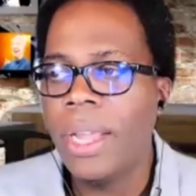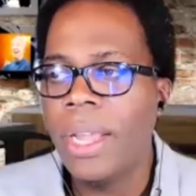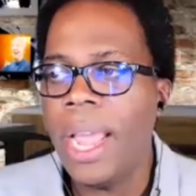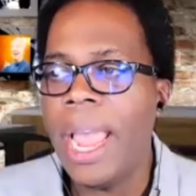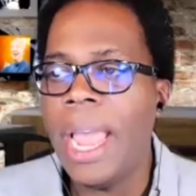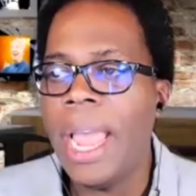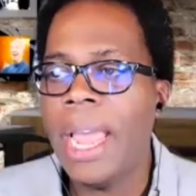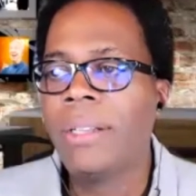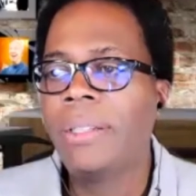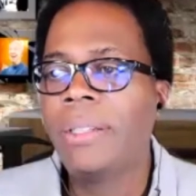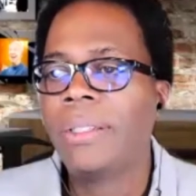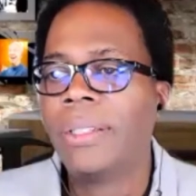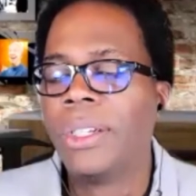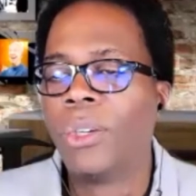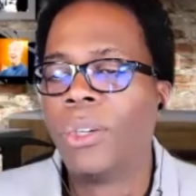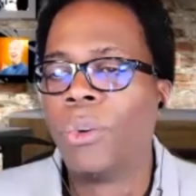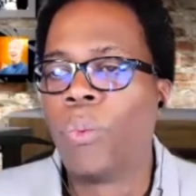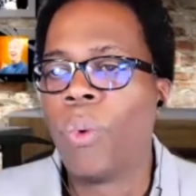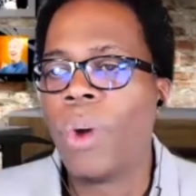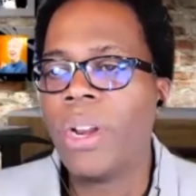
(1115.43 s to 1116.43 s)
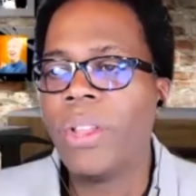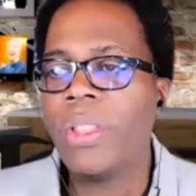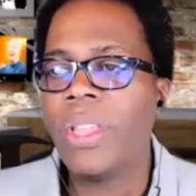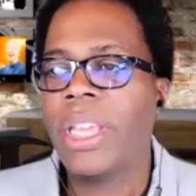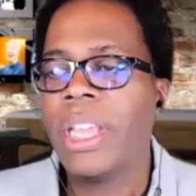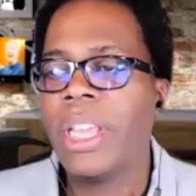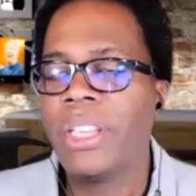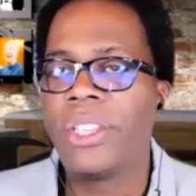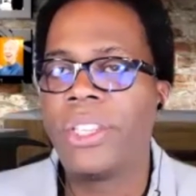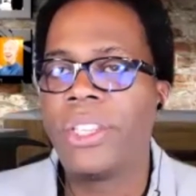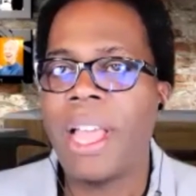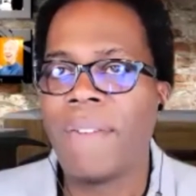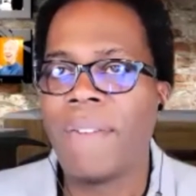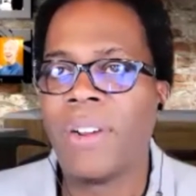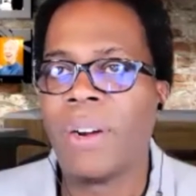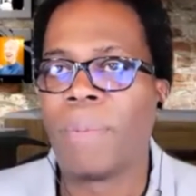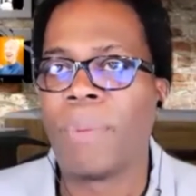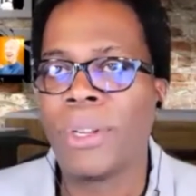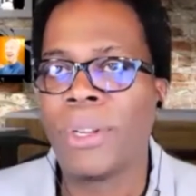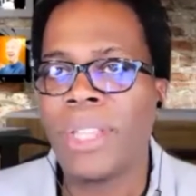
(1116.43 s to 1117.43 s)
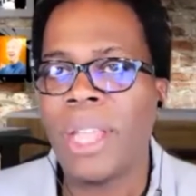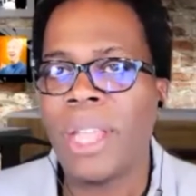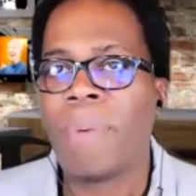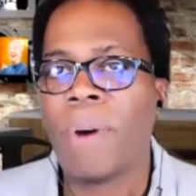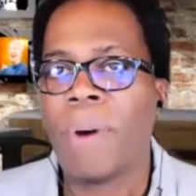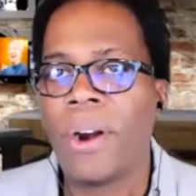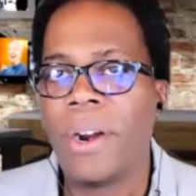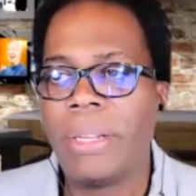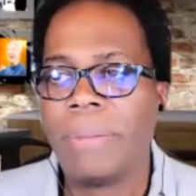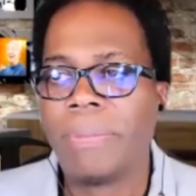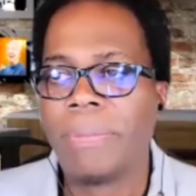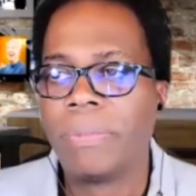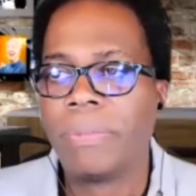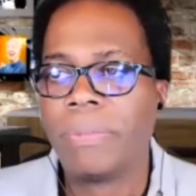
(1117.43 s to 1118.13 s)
and one of the kids is having a birthday party,